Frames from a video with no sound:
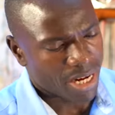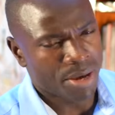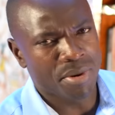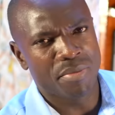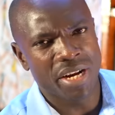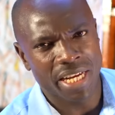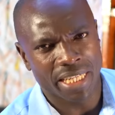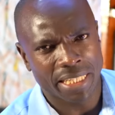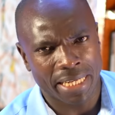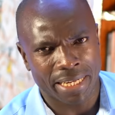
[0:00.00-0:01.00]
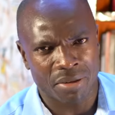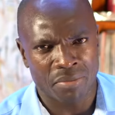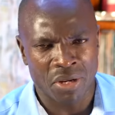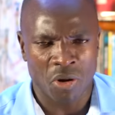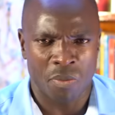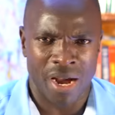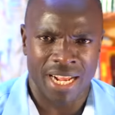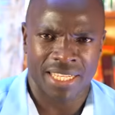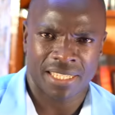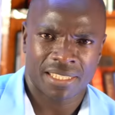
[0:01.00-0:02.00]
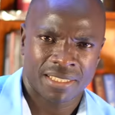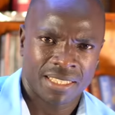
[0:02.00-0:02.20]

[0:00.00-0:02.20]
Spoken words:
Let me bring it clear at the biblical part.